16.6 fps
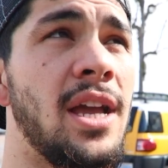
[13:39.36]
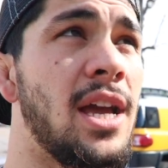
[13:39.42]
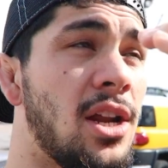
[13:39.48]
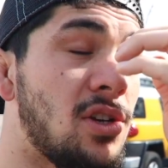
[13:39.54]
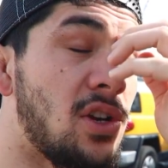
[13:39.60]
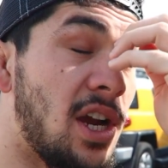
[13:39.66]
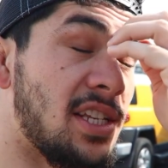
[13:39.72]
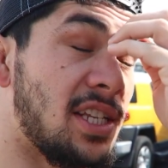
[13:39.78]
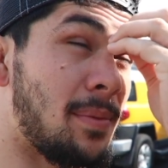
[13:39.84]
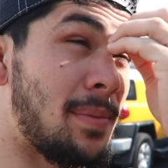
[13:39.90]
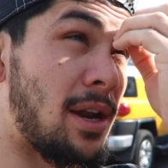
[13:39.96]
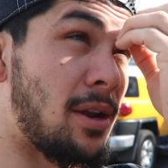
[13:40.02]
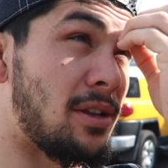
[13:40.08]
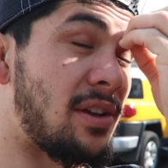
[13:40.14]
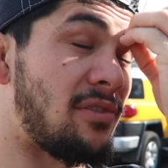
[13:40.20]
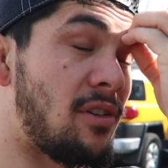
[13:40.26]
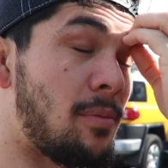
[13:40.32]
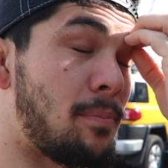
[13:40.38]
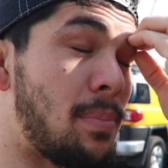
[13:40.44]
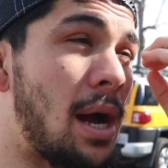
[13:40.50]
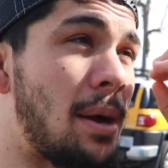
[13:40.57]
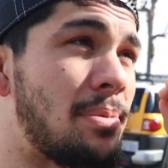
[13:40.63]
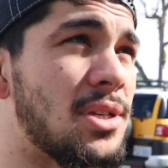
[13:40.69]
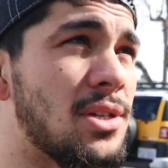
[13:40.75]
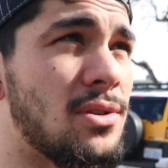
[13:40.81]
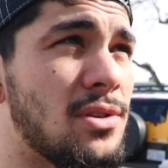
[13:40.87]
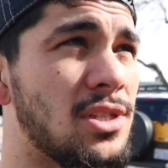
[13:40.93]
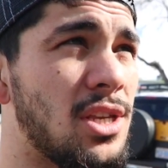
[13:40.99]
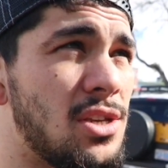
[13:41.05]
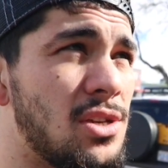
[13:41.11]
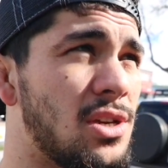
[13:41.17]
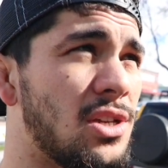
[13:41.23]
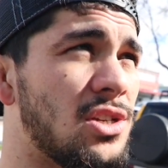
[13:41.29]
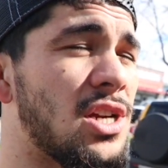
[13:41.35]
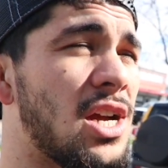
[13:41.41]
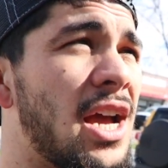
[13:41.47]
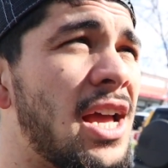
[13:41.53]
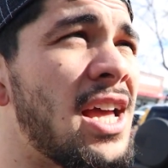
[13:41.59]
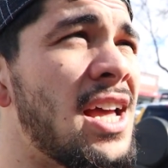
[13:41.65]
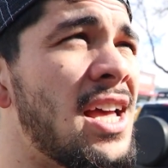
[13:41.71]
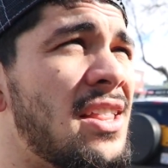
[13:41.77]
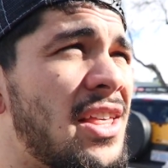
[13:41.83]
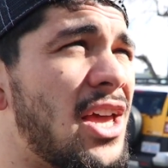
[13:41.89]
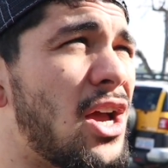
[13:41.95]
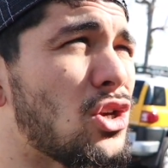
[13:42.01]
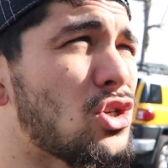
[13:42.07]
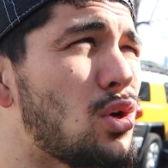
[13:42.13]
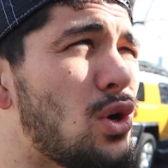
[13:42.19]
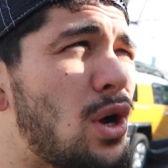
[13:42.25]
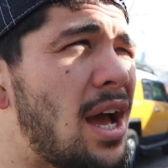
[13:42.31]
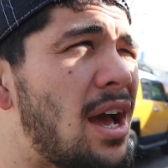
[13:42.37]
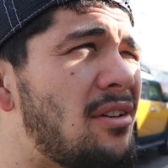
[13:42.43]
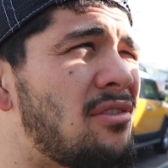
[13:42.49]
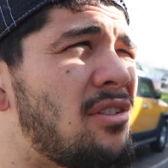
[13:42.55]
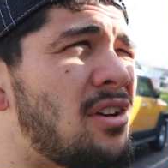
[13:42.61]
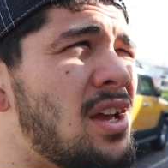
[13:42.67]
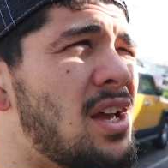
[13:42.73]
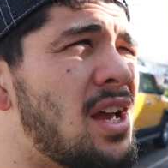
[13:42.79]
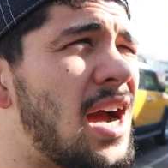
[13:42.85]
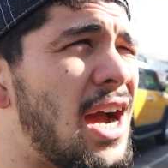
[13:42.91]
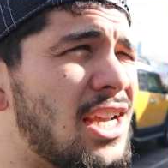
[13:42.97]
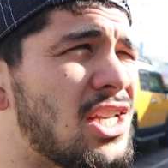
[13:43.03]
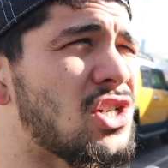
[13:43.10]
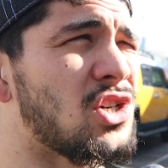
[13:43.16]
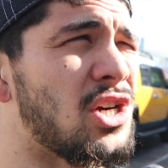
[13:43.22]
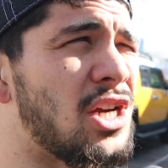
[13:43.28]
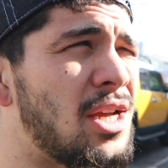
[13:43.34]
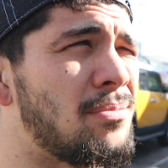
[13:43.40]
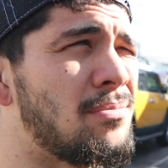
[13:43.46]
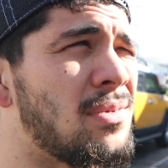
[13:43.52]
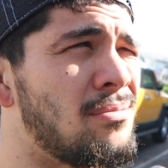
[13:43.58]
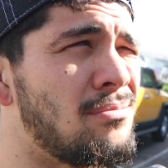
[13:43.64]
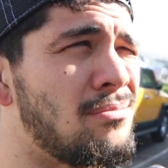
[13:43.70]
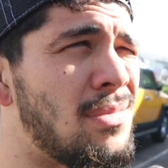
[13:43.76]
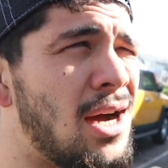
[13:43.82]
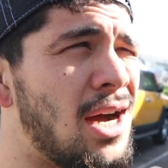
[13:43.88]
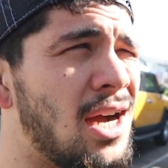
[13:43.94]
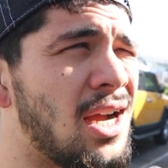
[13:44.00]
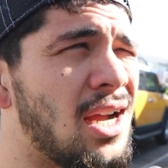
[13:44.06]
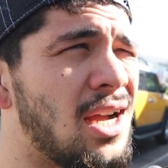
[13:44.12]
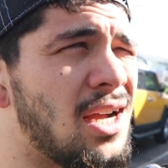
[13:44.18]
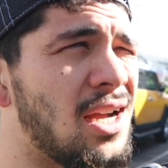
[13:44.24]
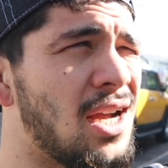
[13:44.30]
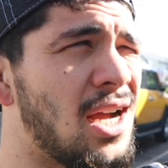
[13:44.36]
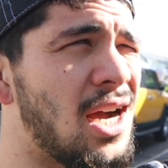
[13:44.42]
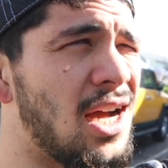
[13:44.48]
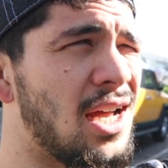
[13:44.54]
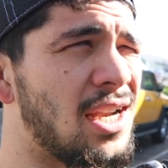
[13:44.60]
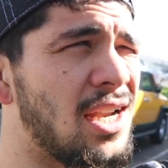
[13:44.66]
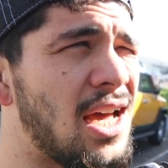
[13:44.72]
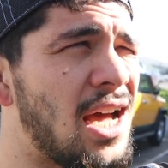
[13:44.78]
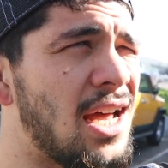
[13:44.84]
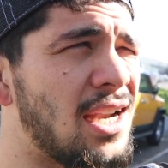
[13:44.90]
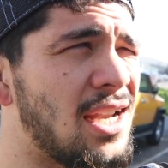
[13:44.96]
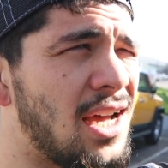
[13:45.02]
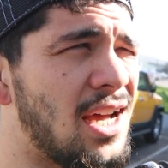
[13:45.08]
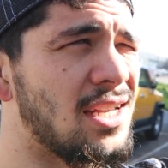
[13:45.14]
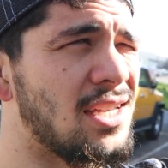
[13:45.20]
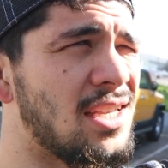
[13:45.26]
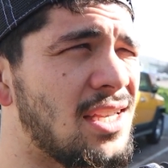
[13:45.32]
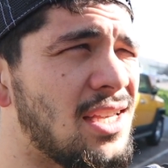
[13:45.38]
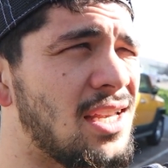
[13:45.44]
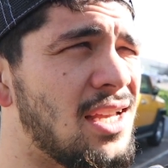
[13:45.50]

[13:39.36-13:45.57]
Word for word: They got a crazy amount of different popsicles that you can try. They also have ice cream mangonadas.